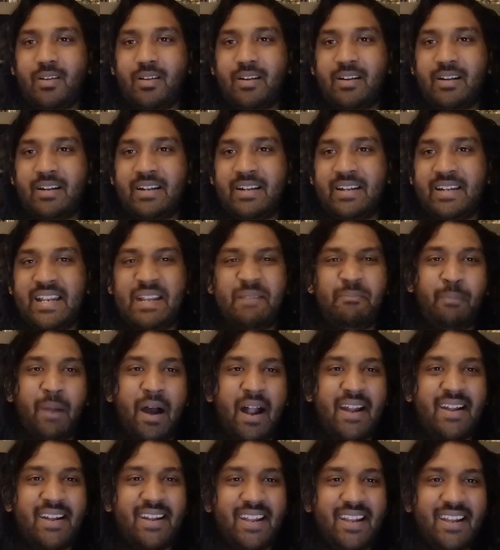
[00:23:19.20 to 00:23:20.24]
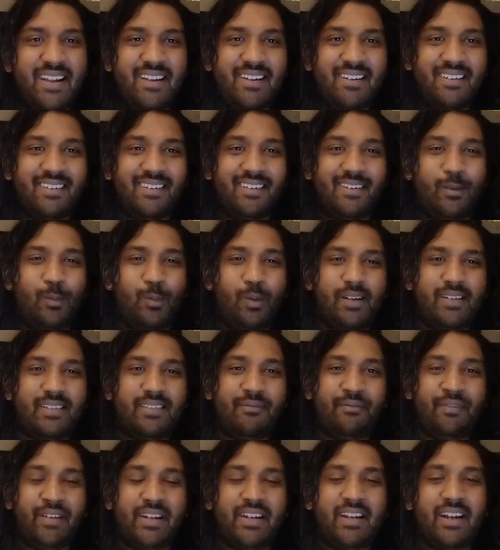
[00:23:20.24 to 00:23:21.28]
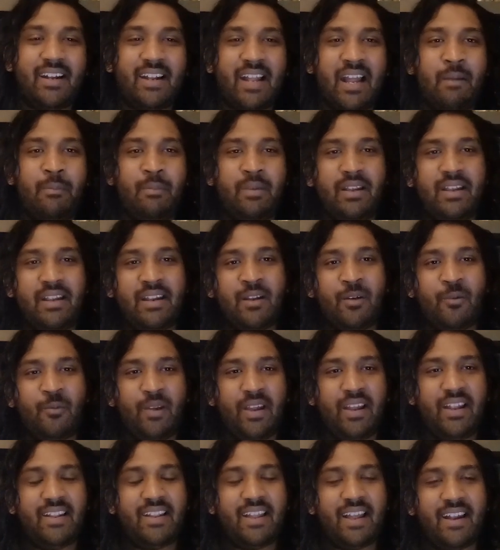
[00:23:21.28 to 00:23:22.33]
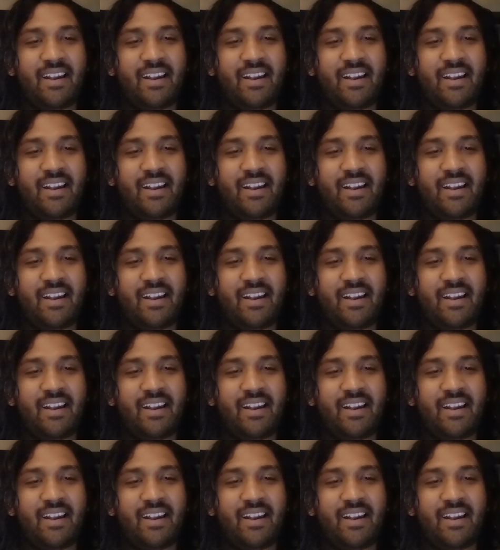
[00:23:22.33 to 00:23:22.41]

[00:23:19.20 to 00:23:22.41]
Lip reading: demanding towards Victor Timely, in a way that